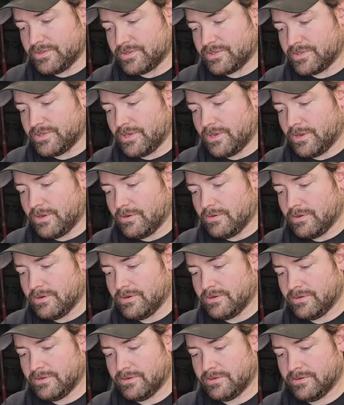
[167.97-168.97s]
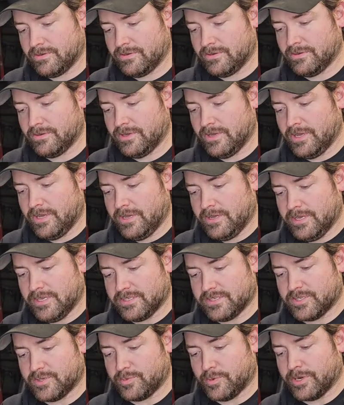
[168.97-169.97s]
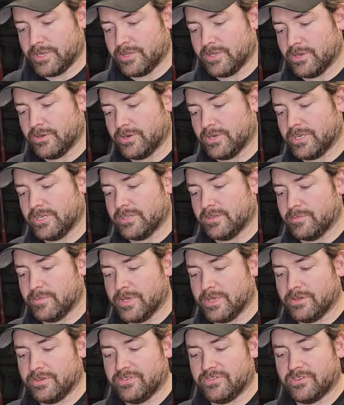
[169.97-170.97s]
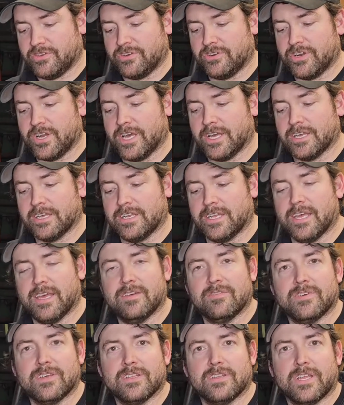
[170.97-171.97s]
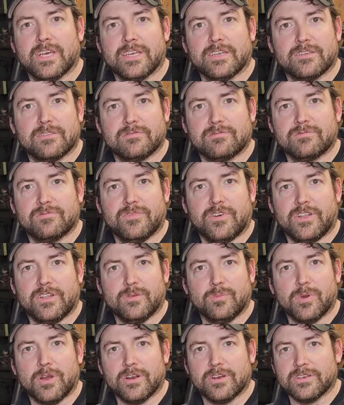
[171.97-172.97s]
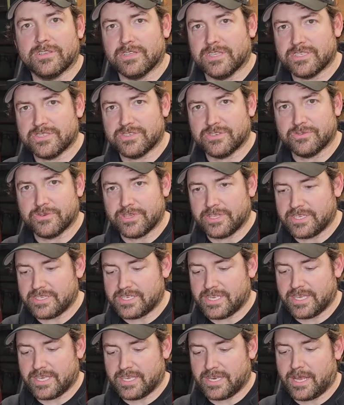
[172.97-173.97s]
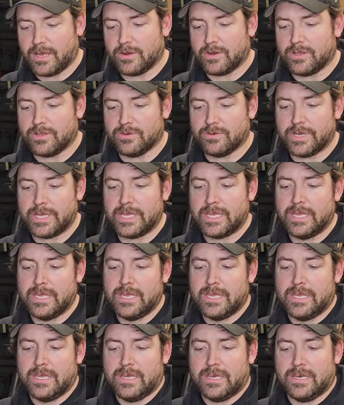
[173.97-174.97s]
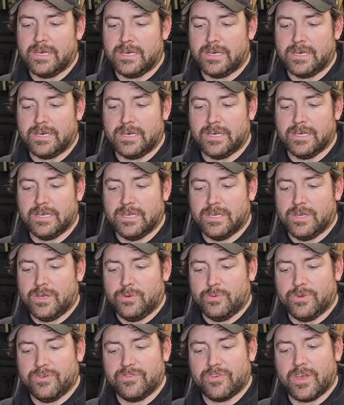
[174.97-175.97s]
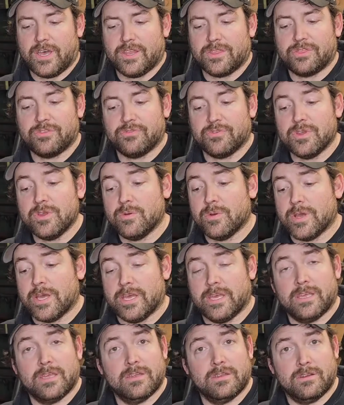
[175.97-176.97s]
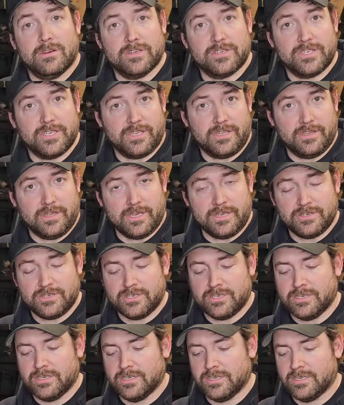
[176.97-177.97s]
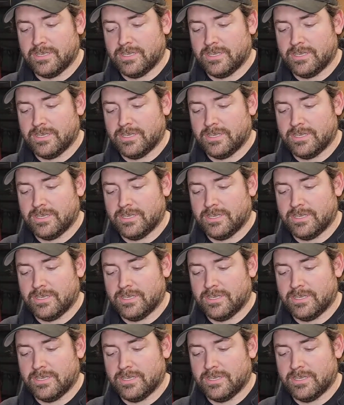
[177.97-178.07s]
So it's spring loaded in the middle, so you're not going to have it like fall apart unless you really take it out all the way. We've got three-way articulation.